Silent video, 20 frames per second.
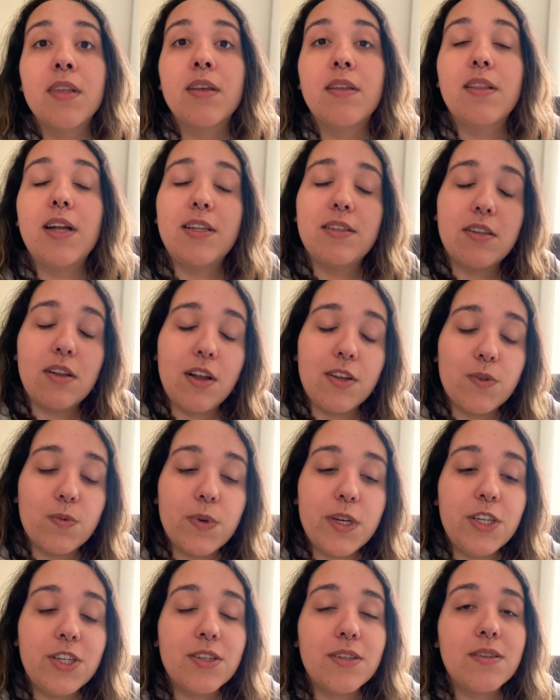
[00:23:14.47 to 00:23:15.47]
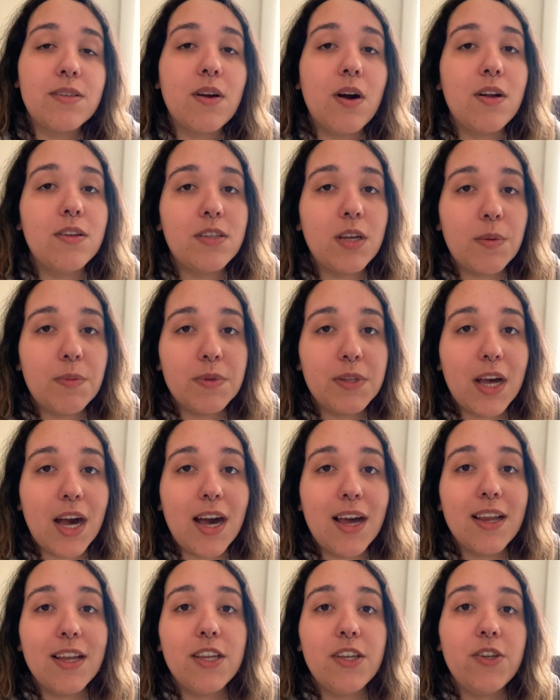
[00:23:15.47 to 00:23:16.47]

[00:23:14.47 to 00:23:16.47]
That's lost wages. On top of that,